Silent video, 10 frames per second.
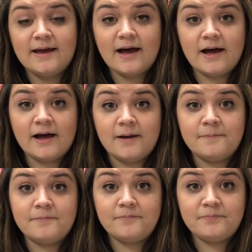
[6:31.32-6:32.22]

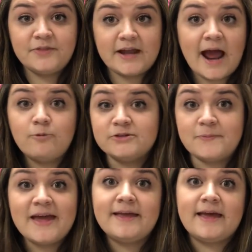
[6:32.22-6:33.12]
that I was
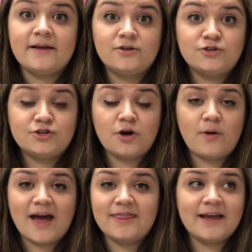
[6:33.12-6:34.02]
making. So
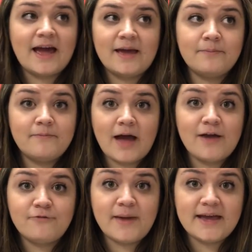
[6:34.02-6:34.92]
I think
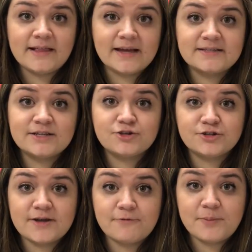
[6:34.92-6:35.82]
I've made like 6 or
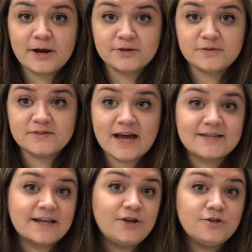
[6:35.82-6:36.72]
7 pairs of
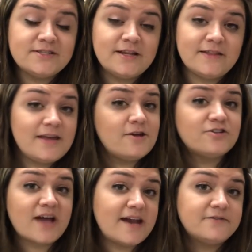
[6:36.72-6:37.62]
socks, and I used it in the heel
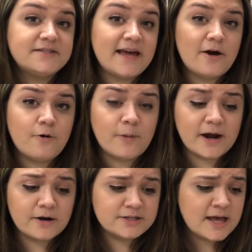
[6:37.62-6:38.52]
to kind of see how it
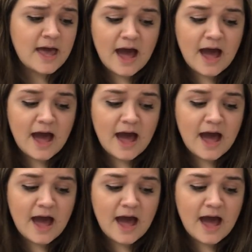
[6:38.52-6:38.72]
wears.